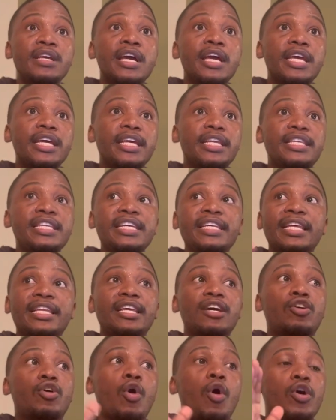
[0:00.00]
It needed a
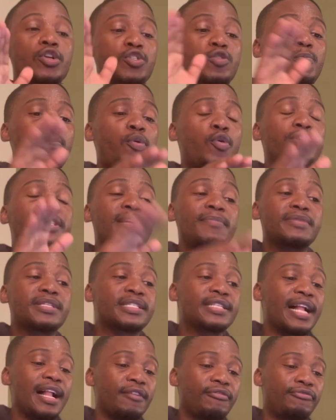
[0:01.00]
God to put
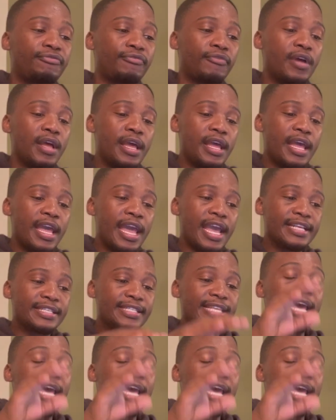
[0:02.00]
himself as,